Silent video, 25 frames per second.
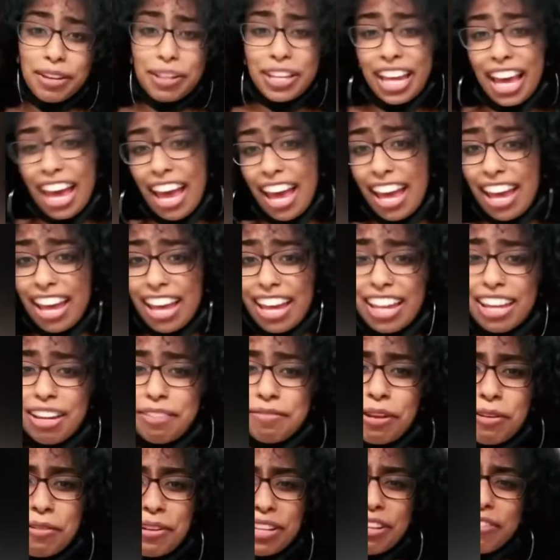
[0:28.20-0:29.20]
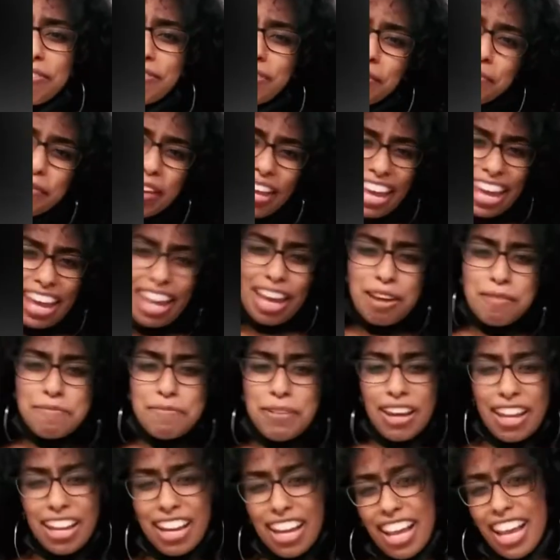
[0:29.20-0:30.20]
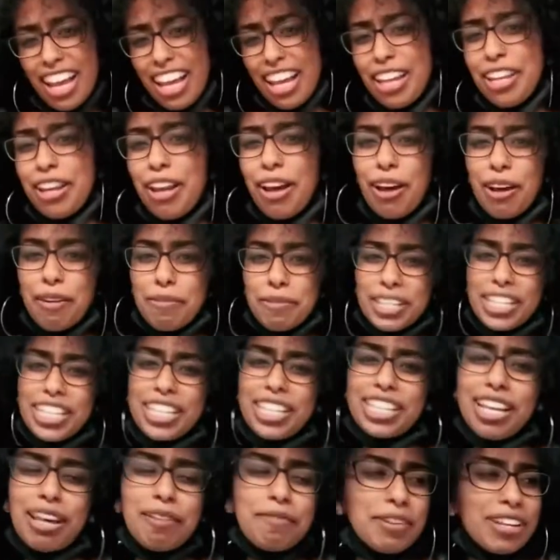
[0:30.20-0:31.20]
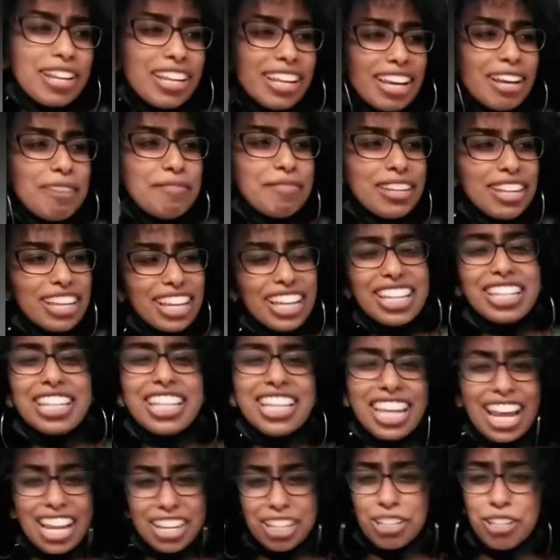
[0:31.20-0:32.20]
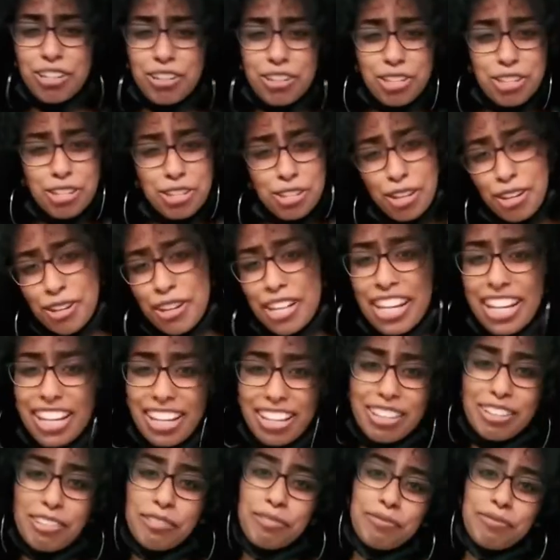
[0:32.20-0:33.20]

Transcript: UK. I'm not really from here, but you know, I'm a international student.